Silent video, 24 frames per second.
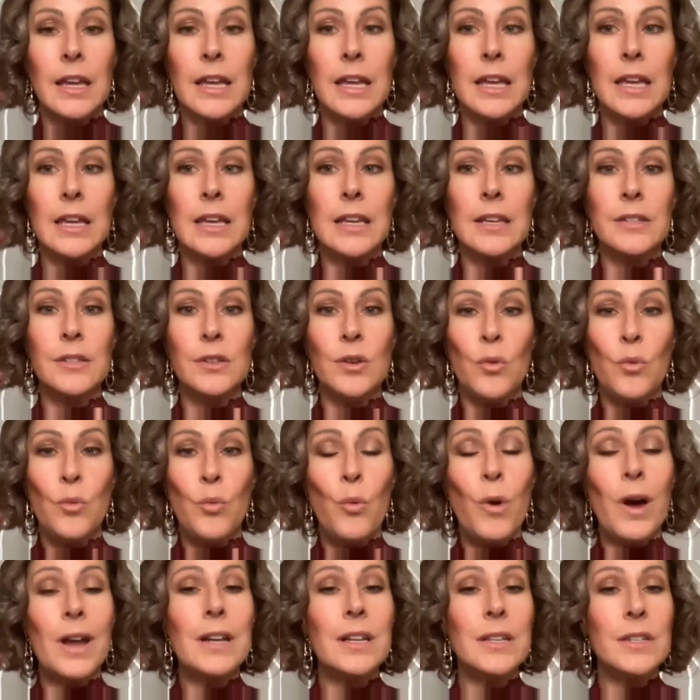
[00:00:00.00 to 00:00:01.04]
is
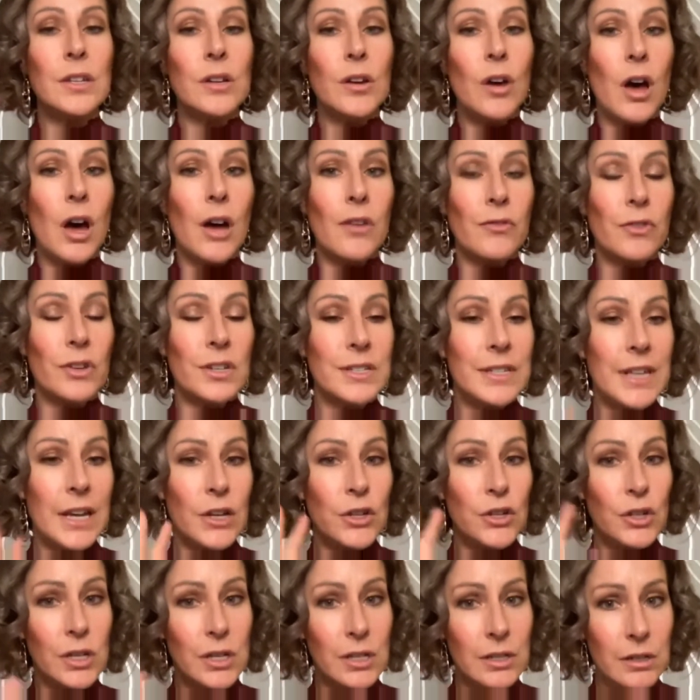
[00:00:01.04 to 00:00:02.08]
one is a
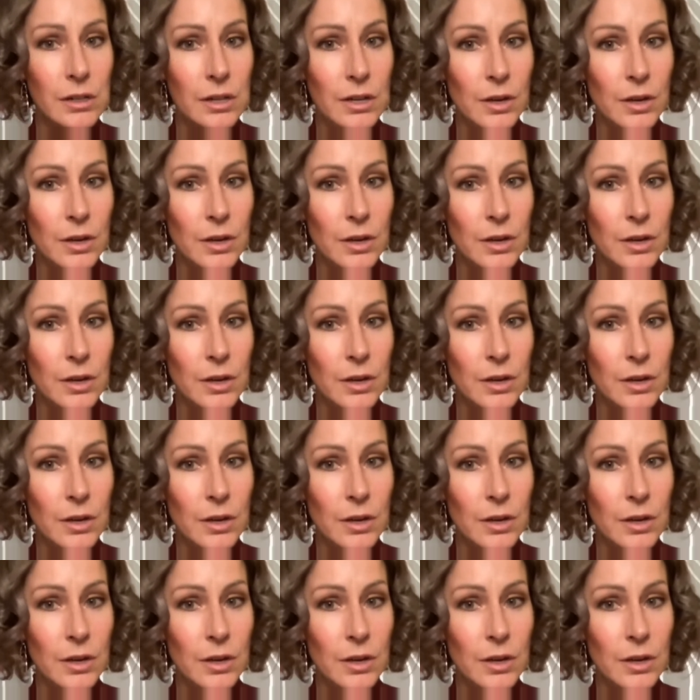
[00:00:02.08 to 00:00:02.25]
conversation,